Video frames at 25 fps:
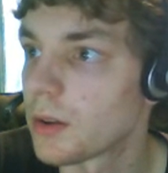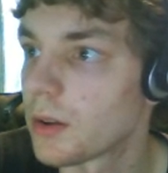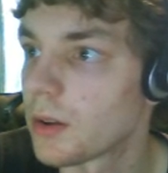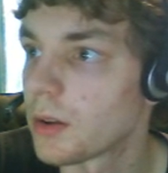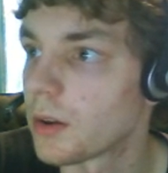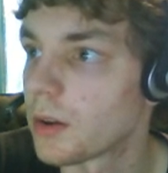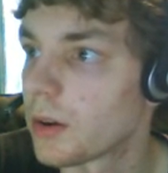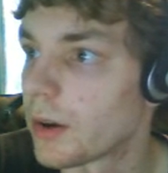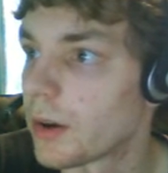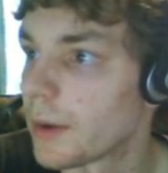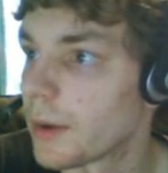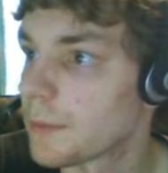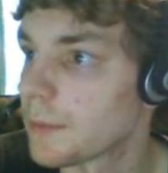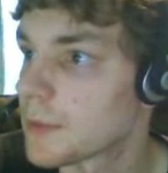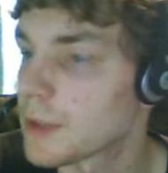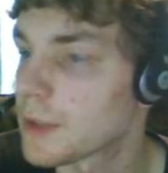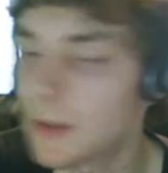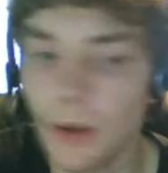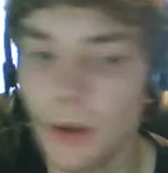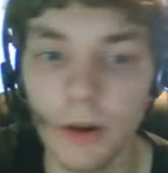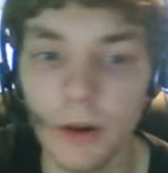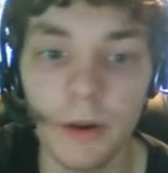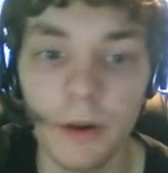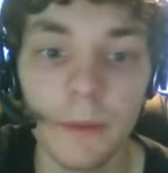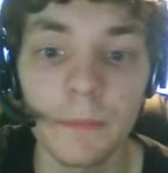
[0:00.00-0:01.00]
Alright,
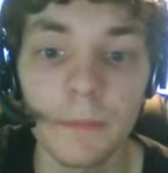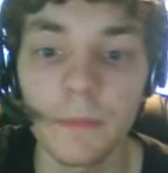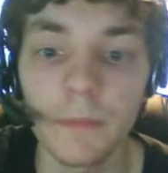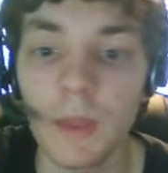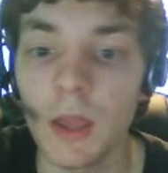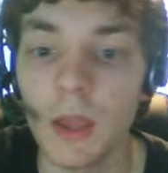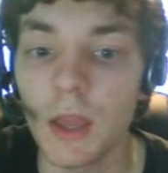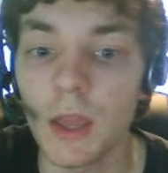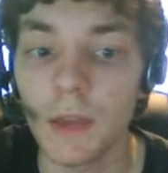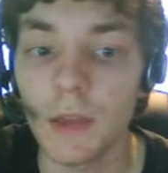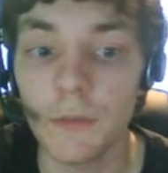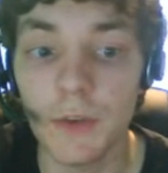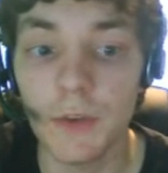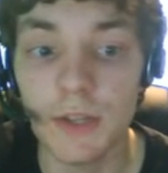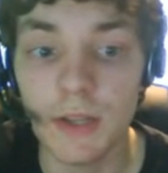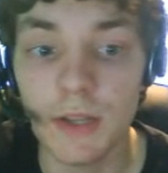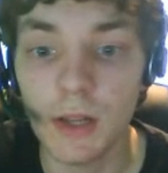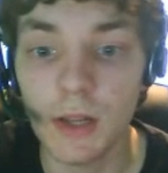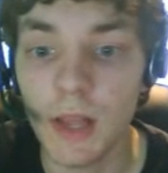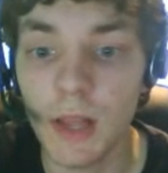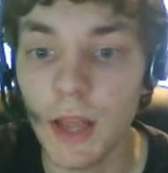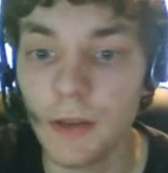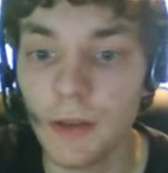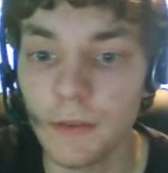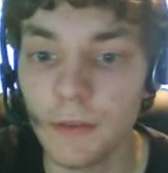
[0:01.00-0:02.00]
so if you
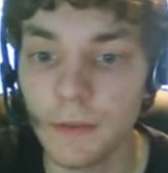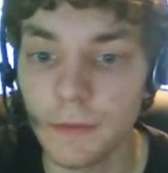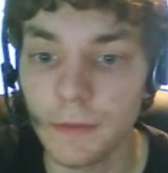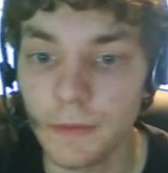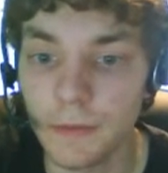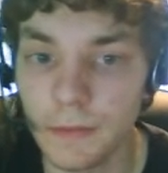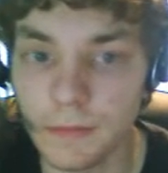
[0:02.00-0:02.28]
still have...